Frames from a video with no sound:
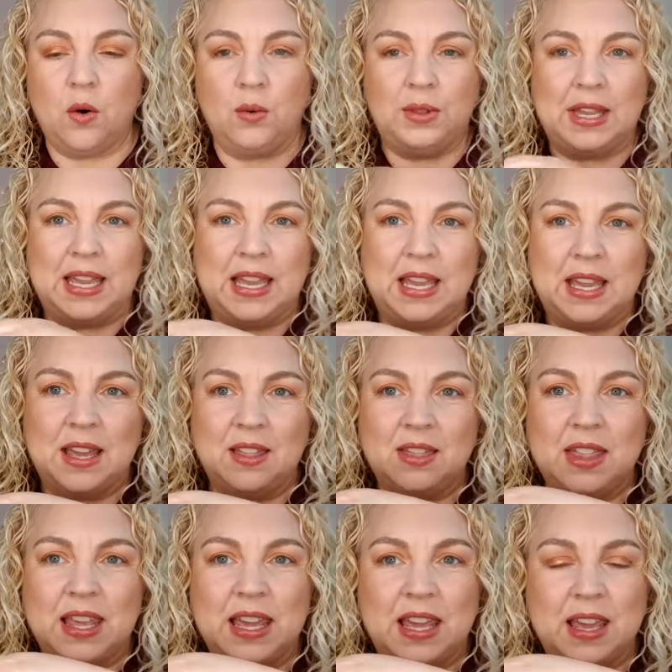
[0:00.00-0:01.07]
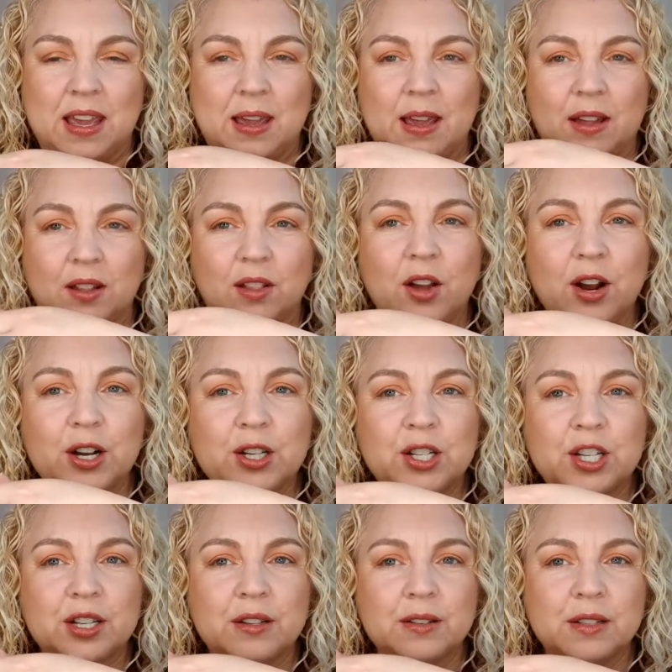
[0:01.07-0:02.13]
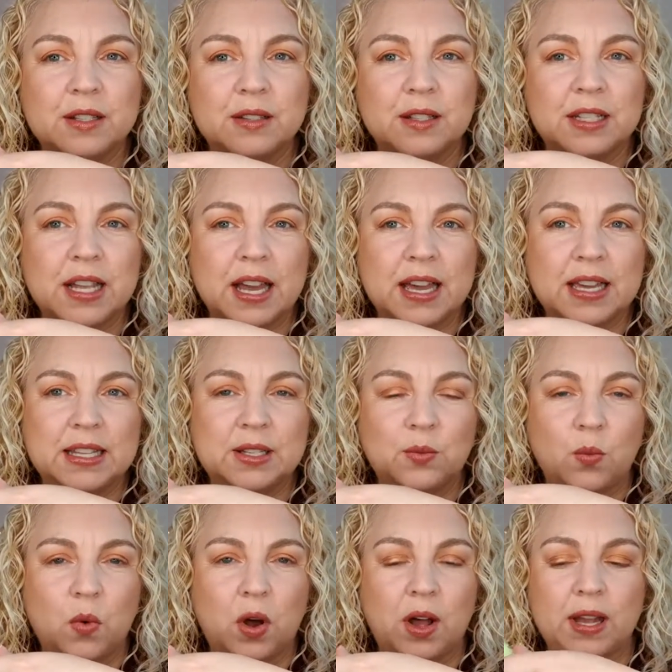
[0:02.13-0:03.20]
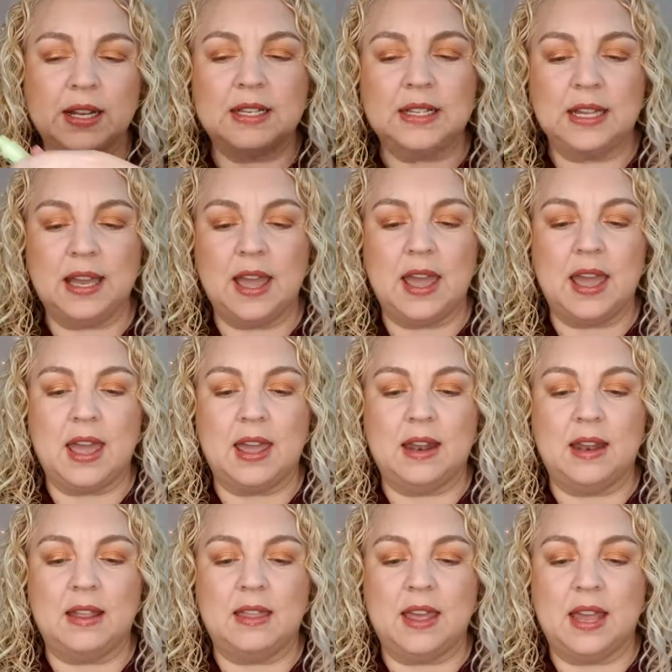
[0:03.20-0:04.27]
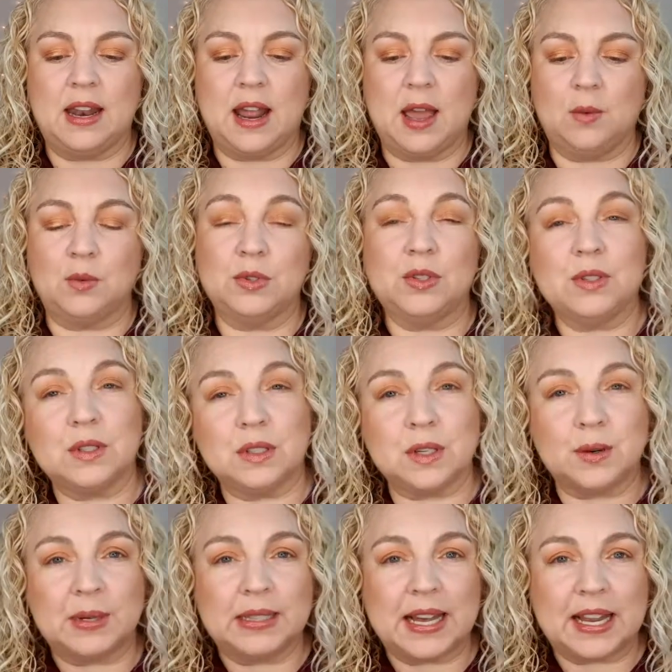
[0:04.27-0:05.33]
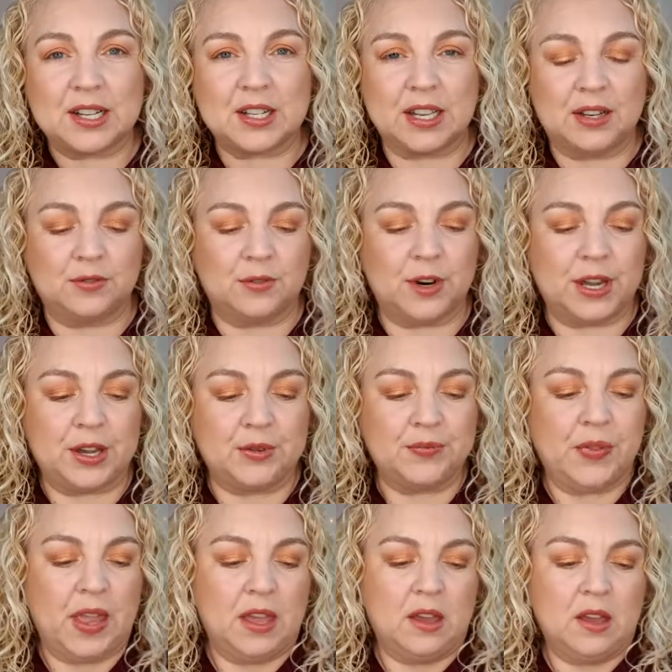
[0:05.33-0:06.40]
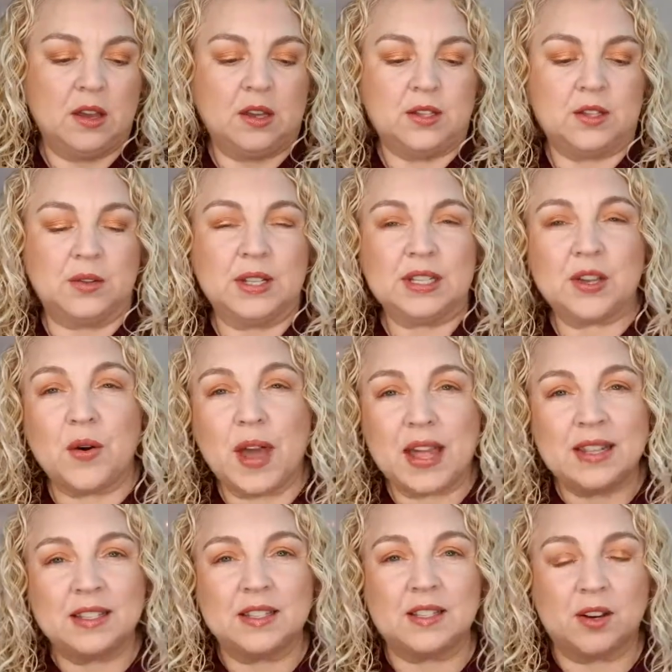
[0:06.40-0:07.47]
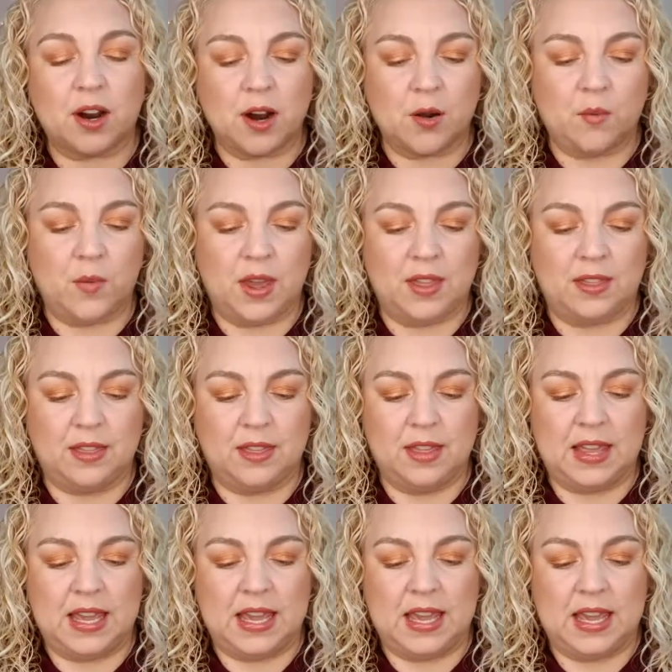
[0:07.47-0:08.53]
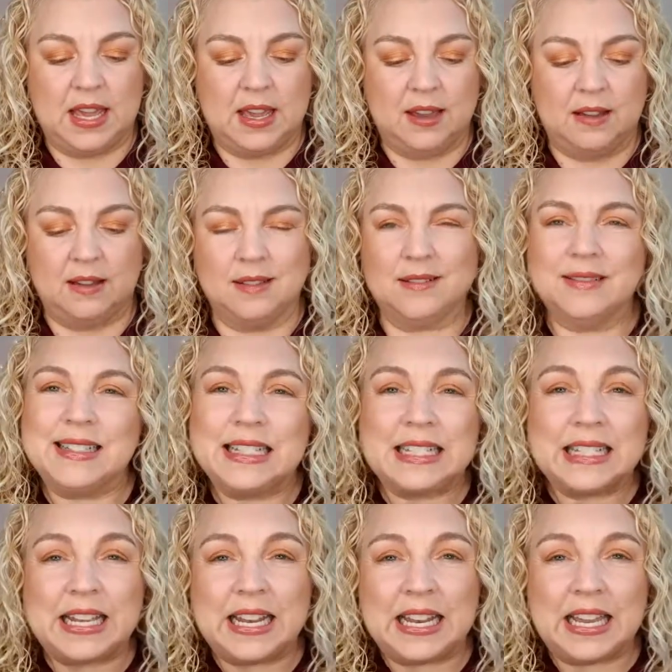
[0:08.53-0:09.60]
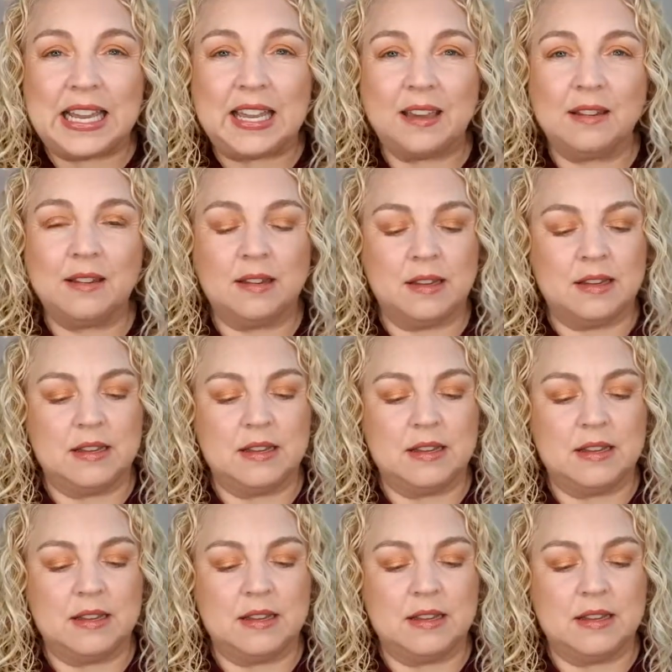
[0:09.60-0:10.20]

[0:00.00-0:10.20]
only the large sized wand, and then I will do the lower lash line for you. So let's go ahead and start with the skinny